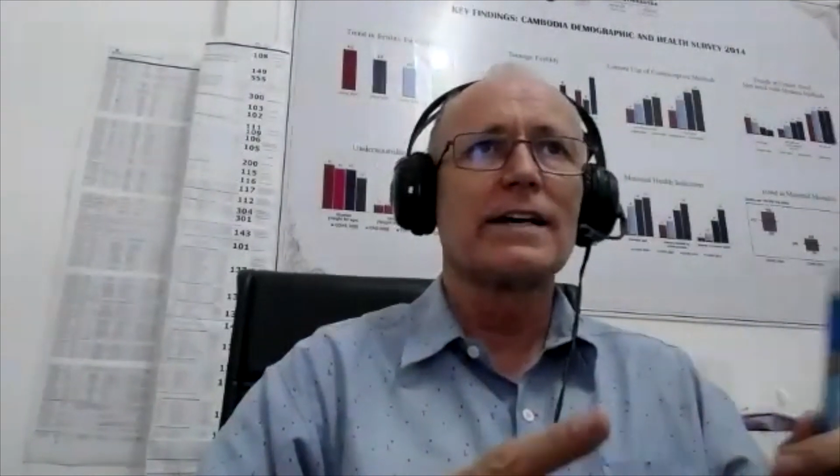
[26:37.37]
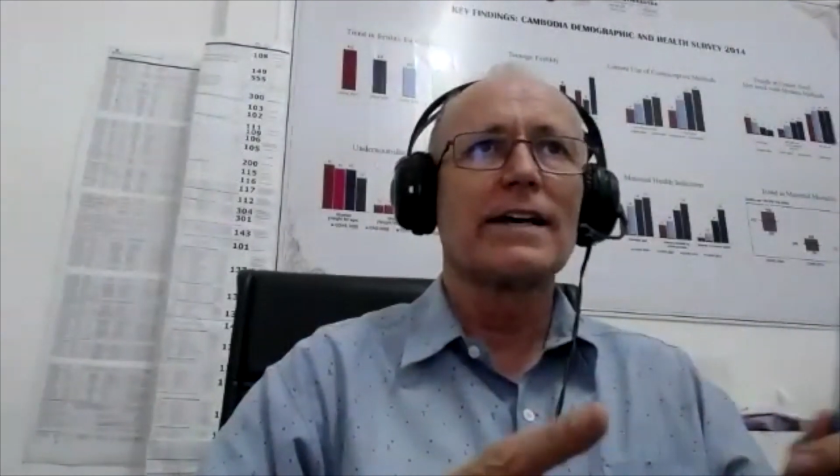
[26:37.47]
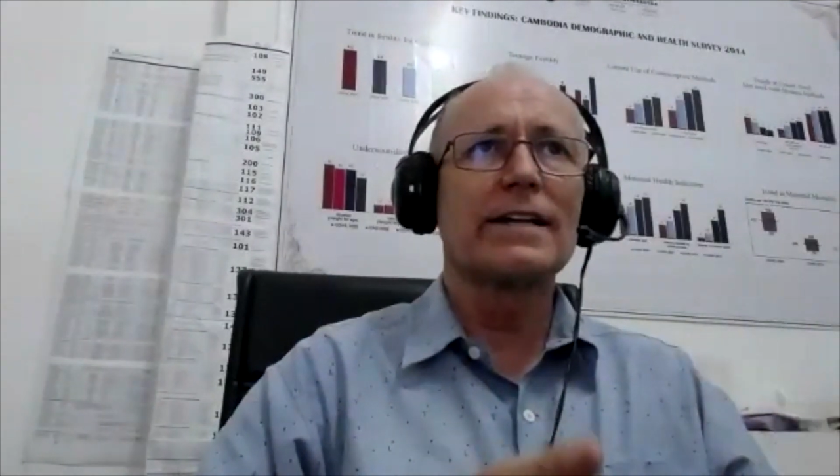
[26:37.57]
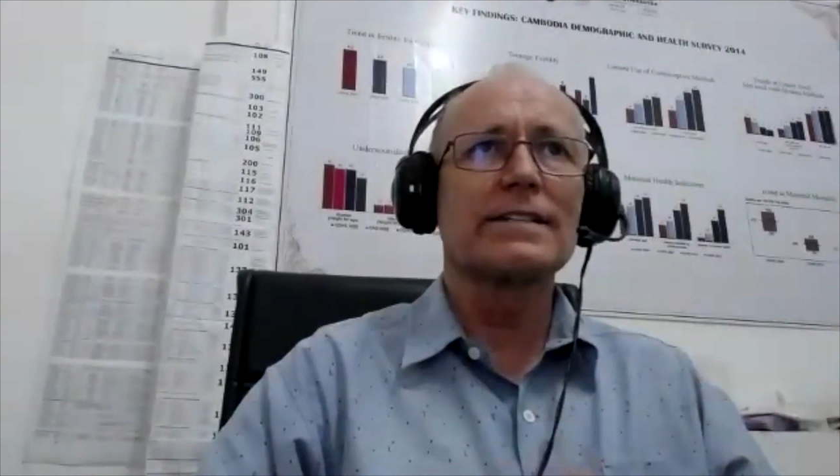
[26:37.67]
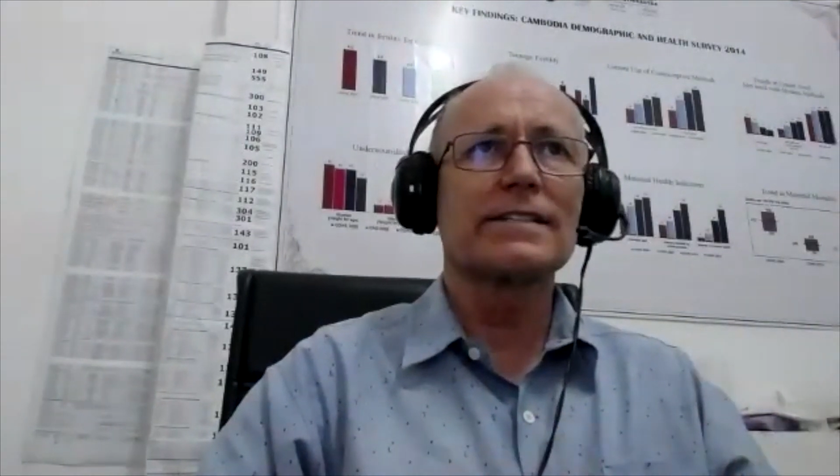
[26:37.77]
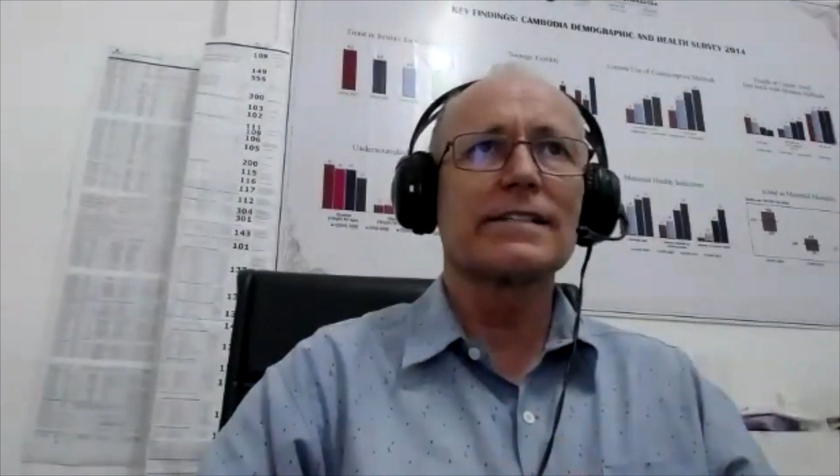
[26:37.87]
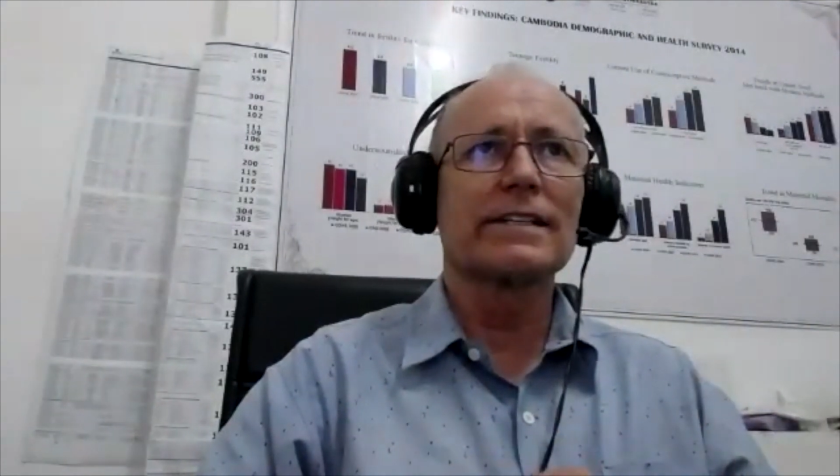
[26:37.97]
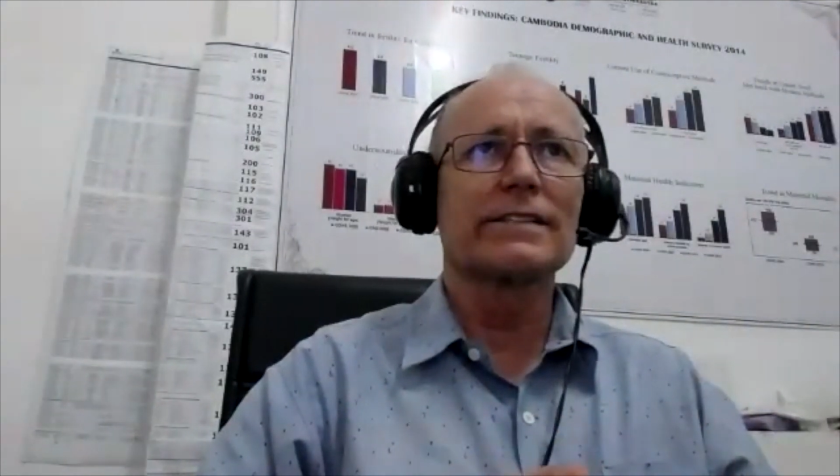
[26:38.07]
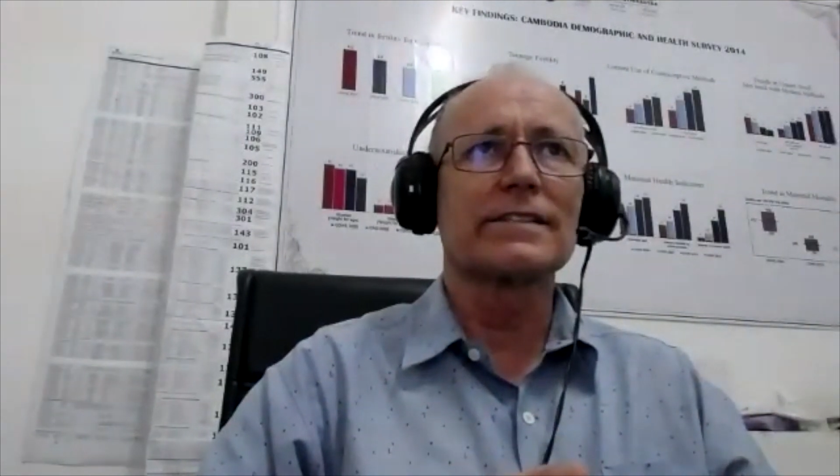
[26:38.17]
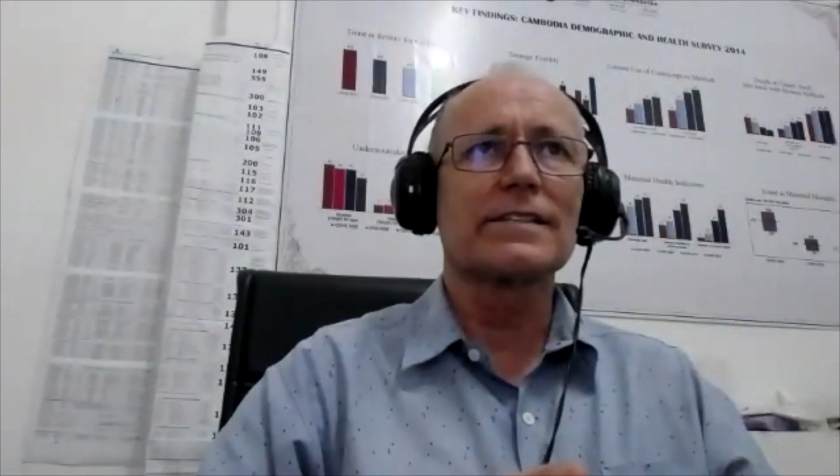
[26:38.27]
and
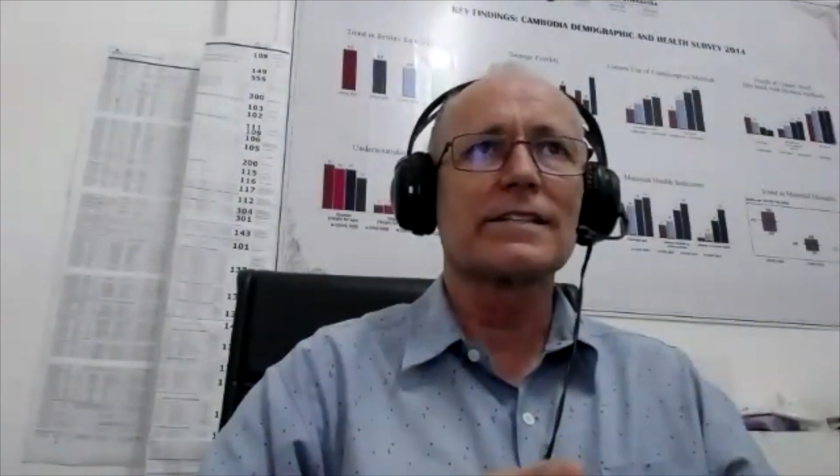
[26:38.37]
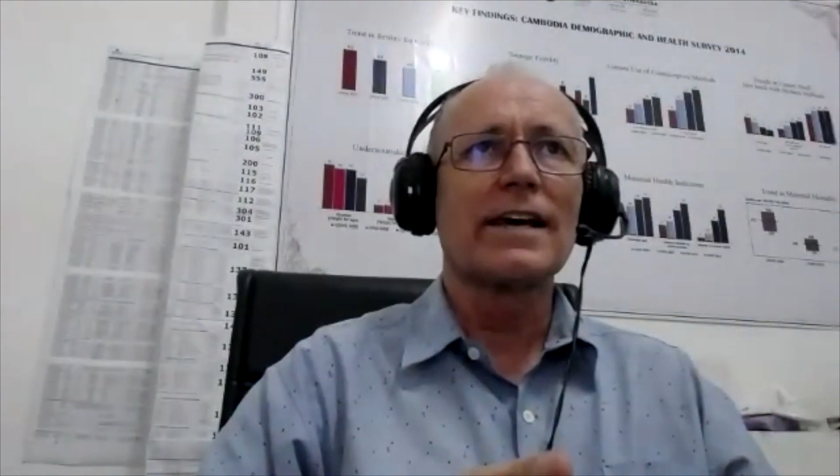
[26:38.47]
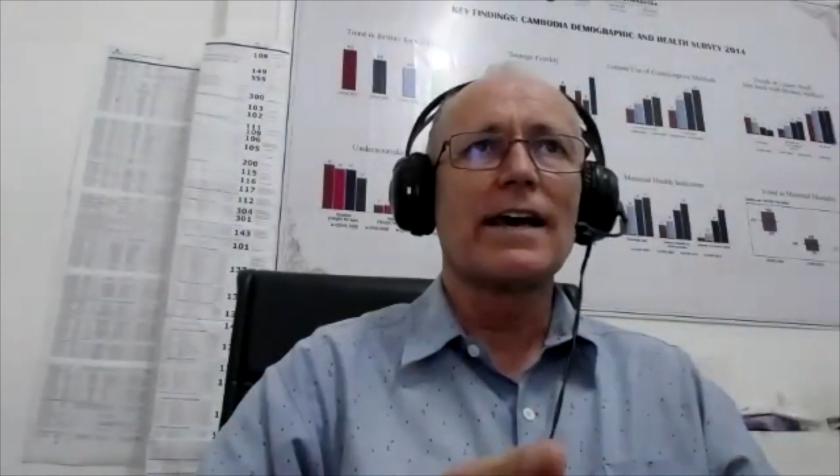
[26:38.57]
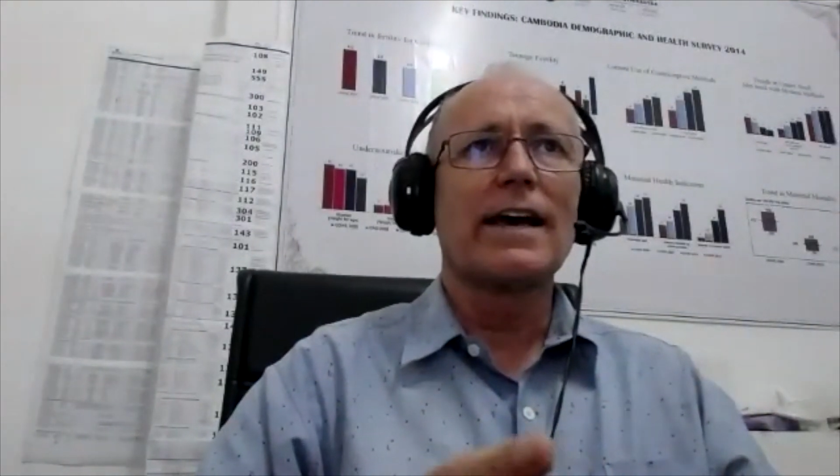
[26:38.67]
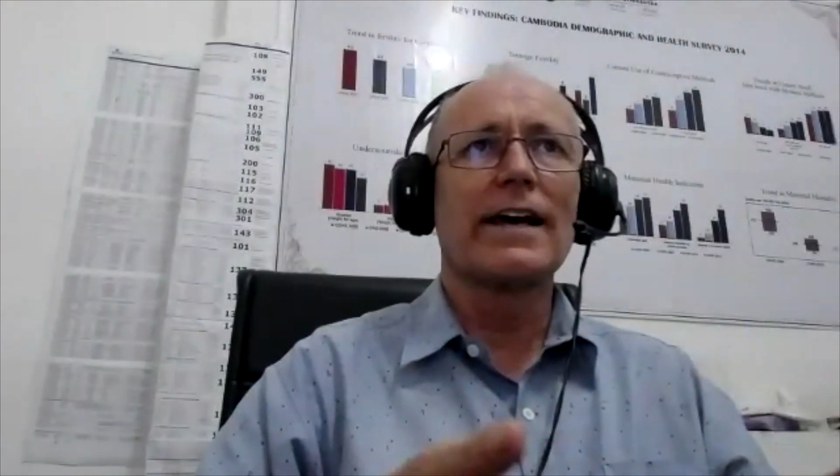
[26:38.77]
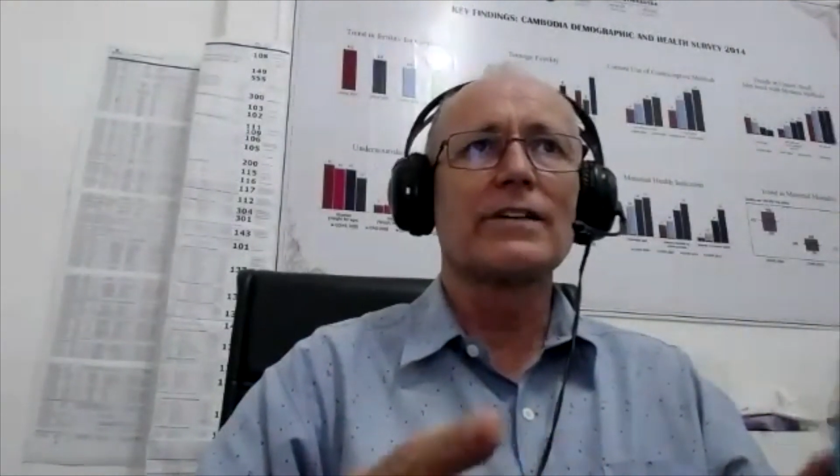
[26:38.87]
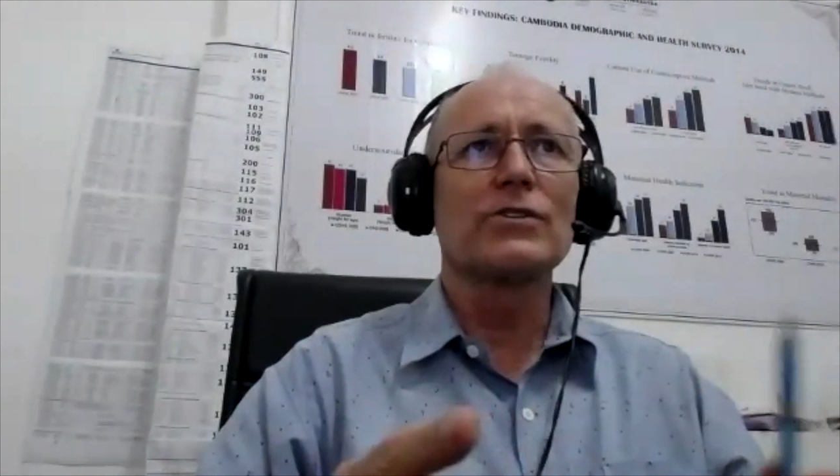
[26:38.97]
sealants and